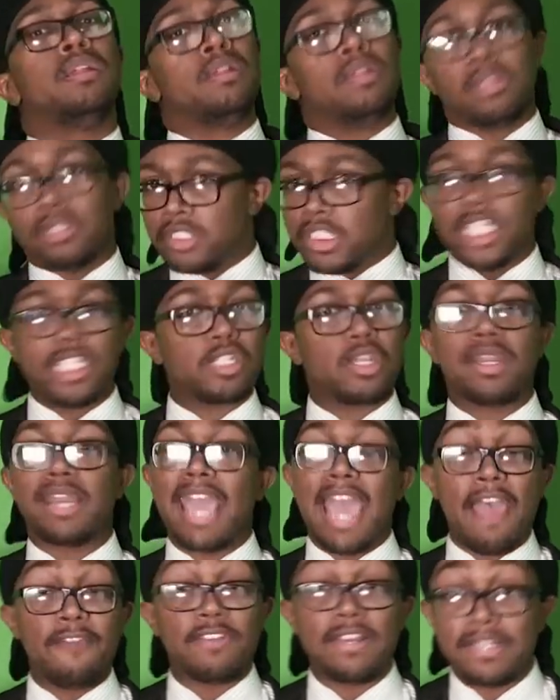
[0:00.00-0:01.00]
She's gonna
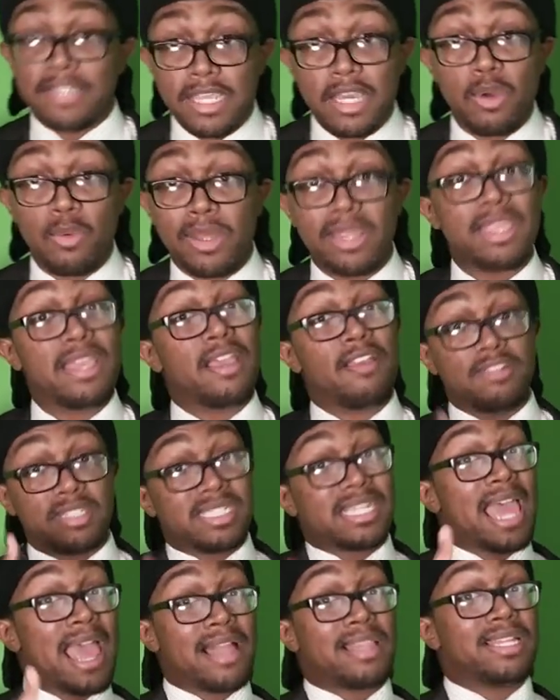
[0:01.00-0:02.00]
have to deal with it if
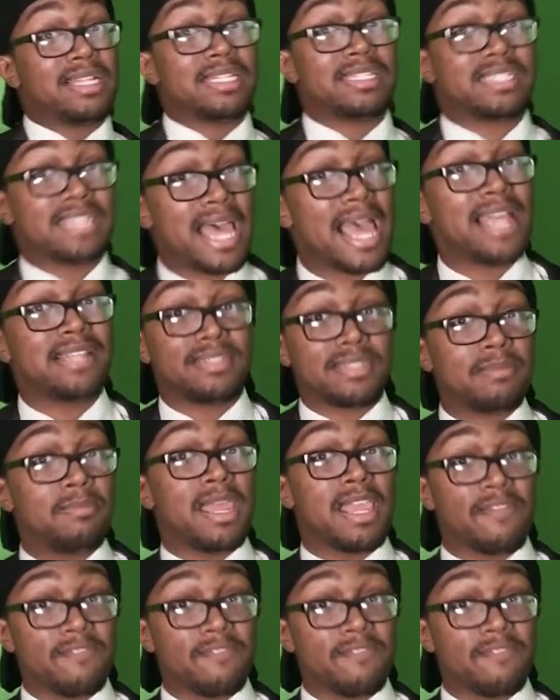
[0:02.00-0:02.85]
Sally decides to make